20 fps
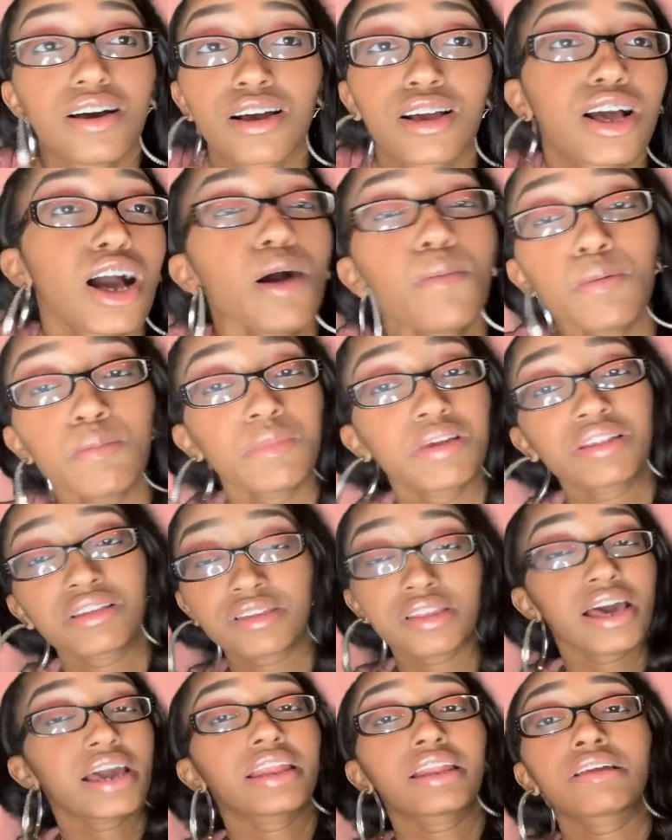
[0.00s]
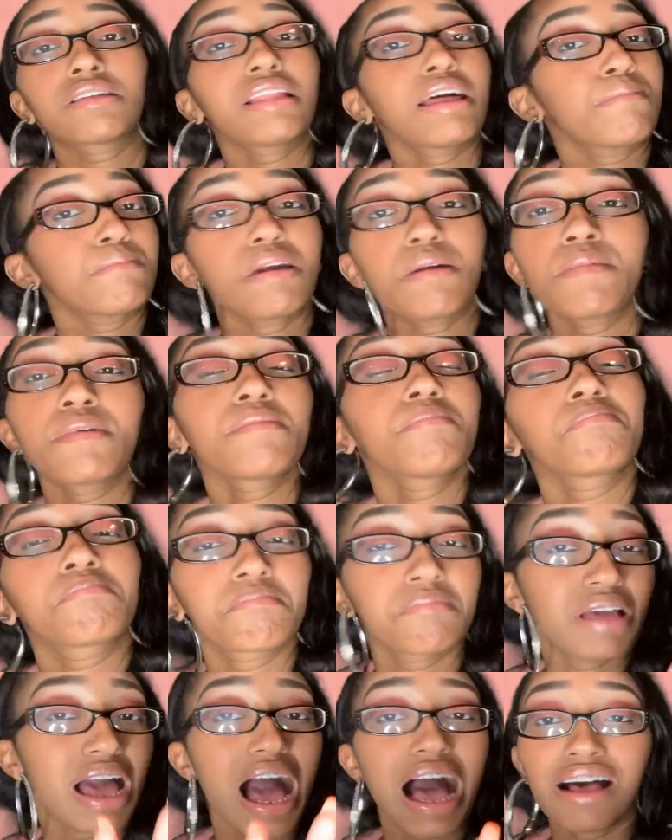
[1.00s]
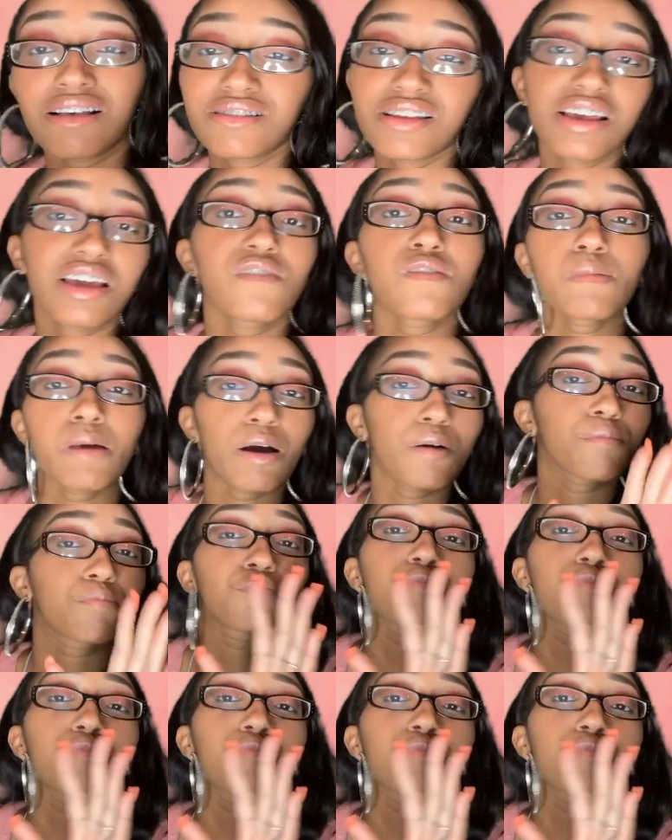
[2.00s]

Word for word: Couple minutes later, like maybe I said give it about